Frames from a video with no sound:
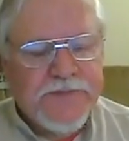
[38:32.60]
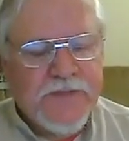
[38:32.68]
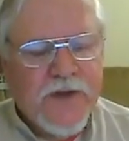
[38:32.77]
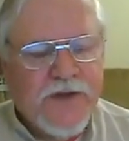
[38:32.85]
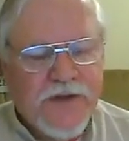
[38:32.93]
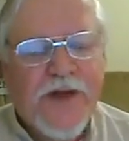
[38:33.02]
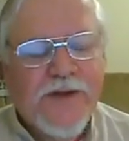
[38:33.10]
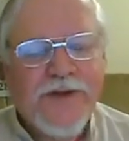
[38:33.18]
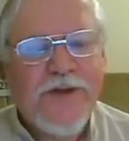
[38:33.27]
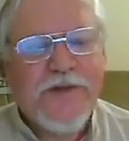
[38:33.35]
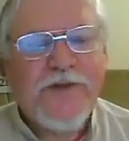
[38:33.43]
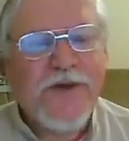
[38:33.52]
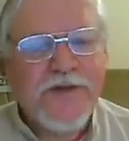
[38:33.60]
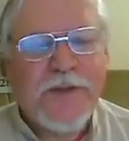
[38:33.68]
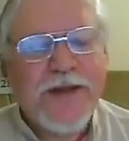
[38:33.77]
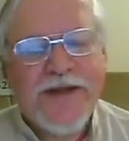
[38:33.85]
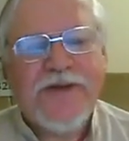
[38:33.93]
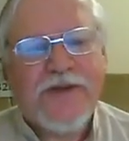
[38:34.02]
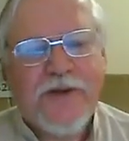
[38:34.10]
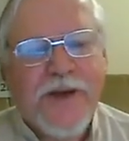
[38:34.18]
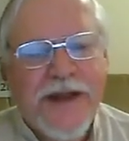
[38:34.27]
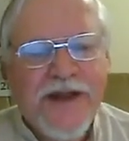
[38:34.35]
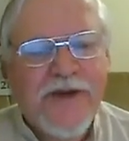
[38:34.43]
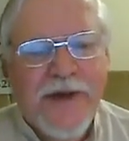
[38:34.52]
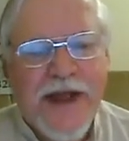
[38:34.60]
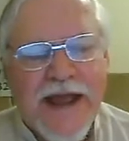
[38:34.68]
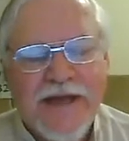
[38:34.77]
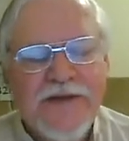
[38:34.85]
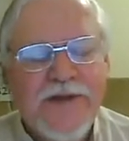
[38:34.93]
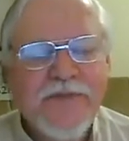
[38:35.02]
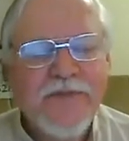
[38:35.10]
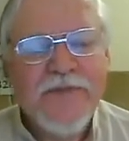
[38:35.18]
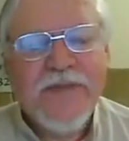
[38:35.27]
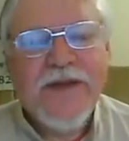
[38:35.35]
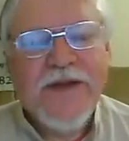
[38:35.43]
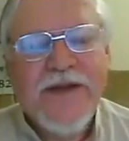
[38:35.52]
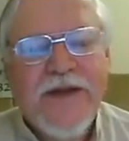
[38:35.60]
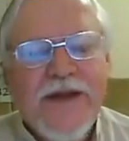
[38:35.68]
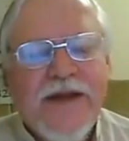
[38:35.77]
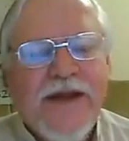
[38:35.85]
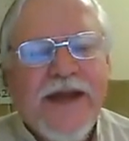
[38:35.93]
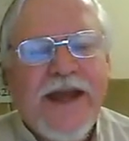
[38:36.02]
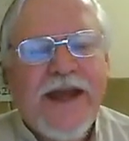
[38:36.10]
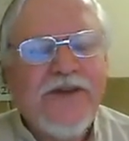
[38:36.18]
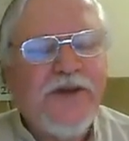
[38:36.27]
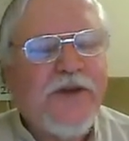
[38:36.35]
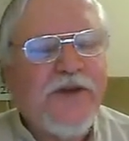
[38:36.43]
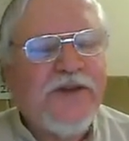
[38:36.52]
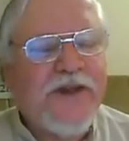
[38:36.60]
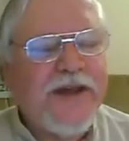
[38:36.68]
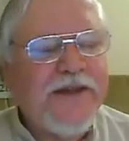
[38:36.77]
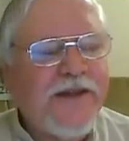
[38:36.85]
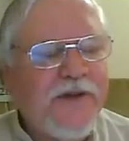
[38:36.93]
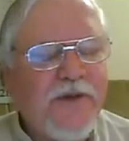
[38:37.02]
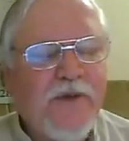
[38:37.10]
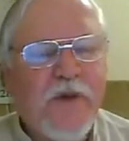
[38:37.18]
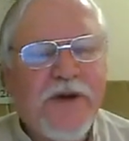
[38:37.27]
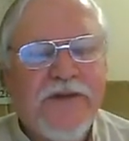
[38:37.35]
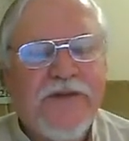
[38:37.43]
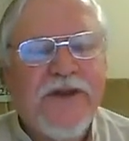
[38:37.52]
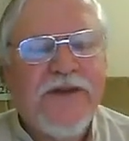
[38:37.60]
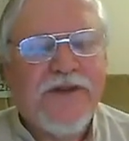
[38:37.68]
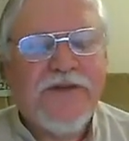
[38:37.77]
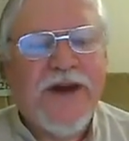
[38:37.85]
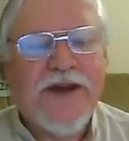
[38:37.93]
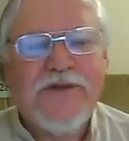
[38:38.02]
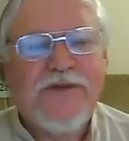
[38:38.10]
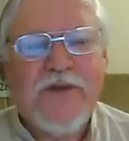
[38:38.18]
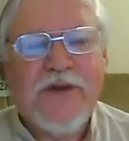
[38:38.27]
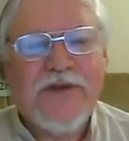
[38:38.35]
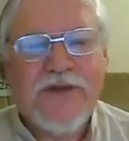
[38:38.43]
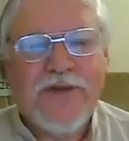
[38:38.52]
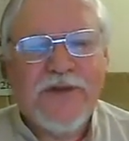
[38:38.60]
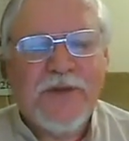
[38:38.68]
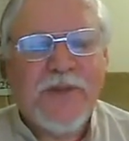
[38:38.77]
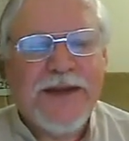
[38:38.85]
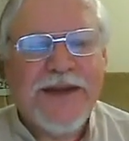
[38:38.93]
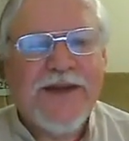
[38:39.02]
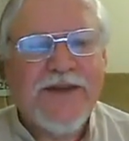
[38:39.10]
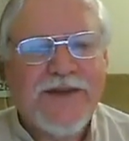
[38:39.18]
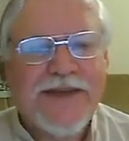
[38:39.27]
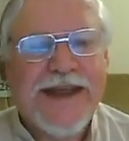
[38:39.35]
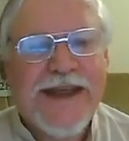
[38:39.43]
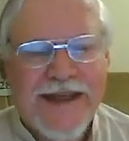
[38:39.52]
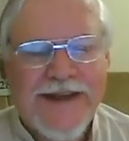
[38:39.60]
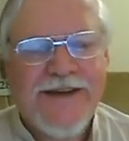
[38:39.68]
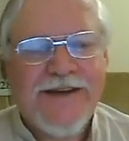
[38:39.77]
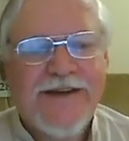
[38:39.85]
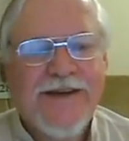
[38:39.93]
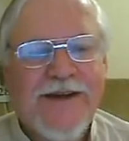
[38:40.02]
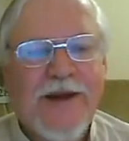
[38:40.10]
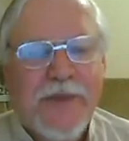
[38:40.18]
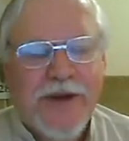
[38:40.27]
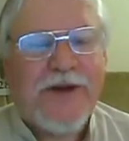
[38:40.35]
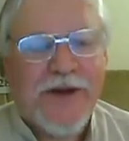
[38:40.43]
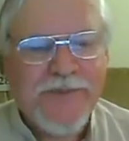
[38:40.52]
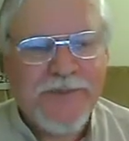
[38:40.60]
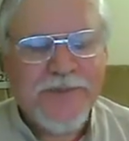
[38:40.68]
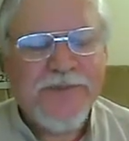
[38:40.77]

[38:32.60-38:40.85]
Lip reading: subtle universe begins to interact, and you could say that one of these divine forces or beings can appear.